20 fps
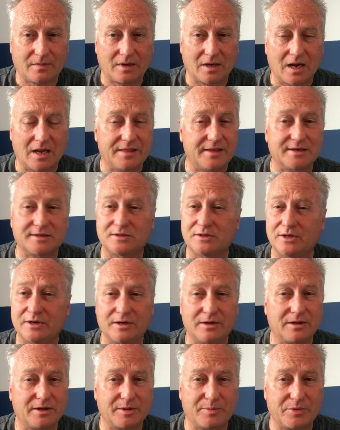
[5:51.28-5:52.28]
And there's not a
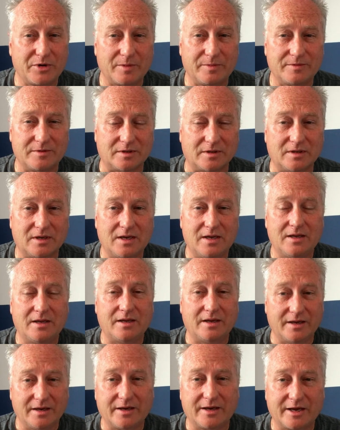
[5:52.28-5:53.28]
lot of property
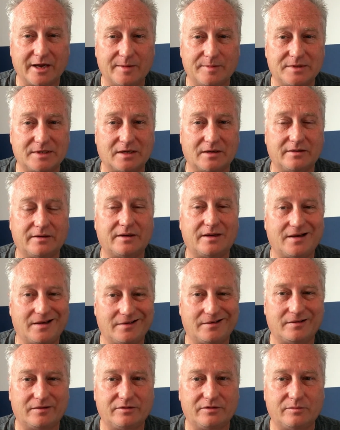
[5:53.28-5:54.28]
in Cape Town
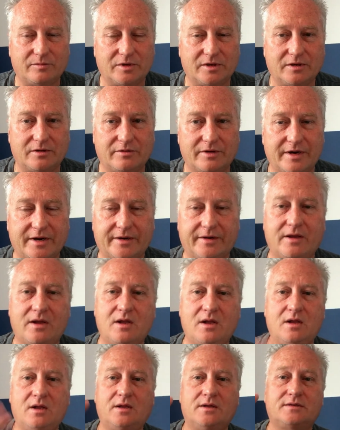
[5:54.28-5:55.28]
under 2 million rand.
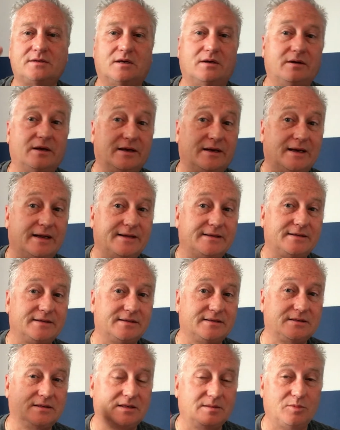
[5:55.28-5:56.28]
So
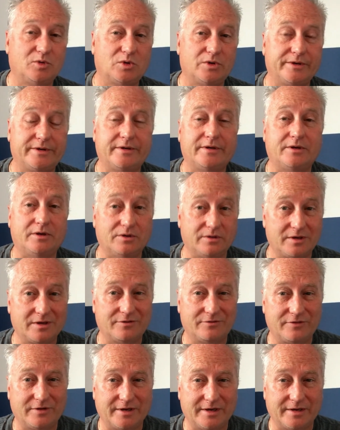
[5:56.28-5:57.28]
Atlantic Seaboard, you
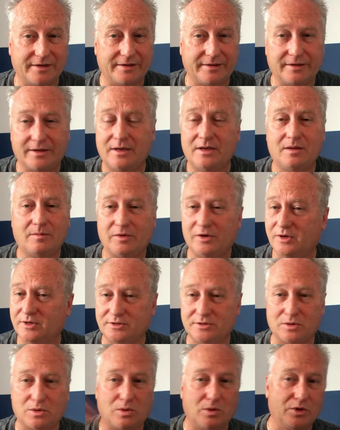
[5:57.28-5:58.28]
can forget it,
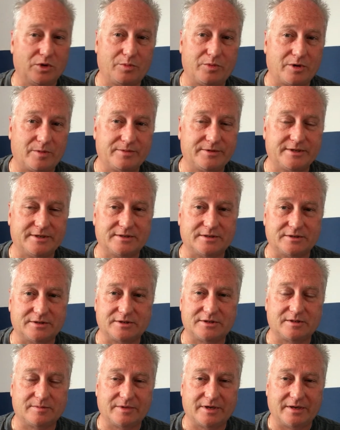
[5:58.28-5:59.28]
because all your properties are
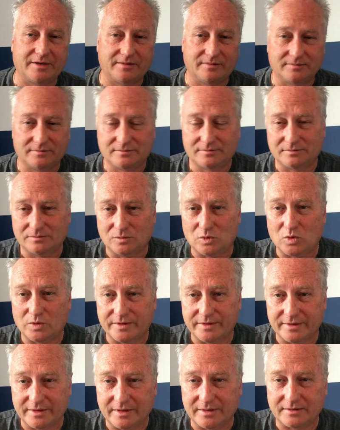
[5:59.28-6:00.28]
just about more
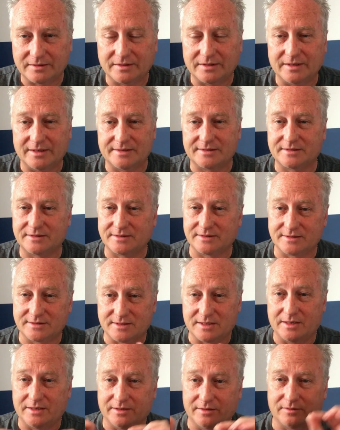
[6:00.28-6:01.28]
than that, unless it's a
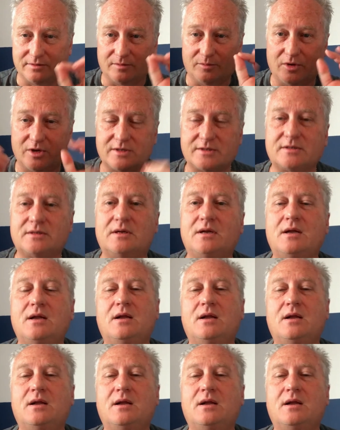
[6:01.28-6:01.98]
tiny little box.